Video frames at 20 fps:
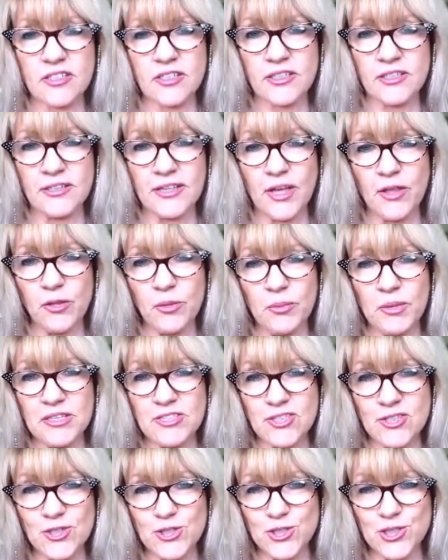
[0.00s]
another
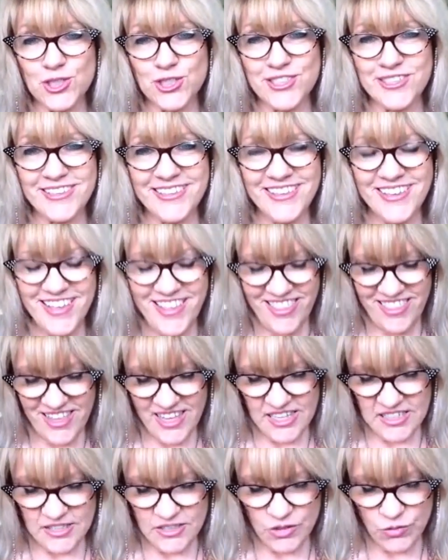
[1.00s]
message
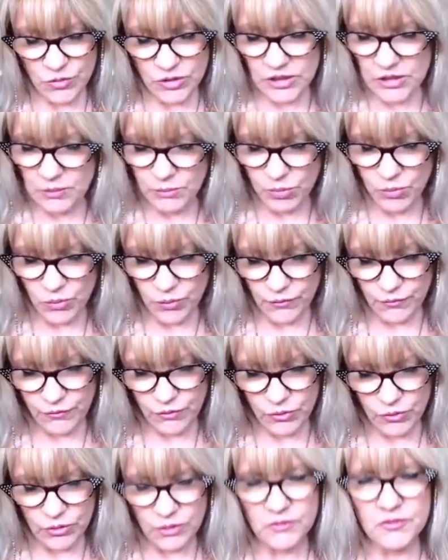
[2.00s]
that is really important
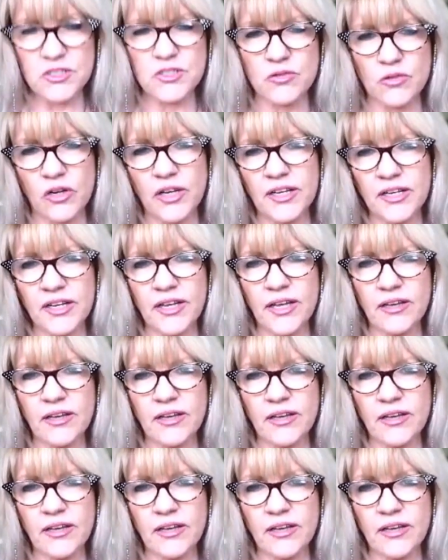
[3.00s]
for all of us right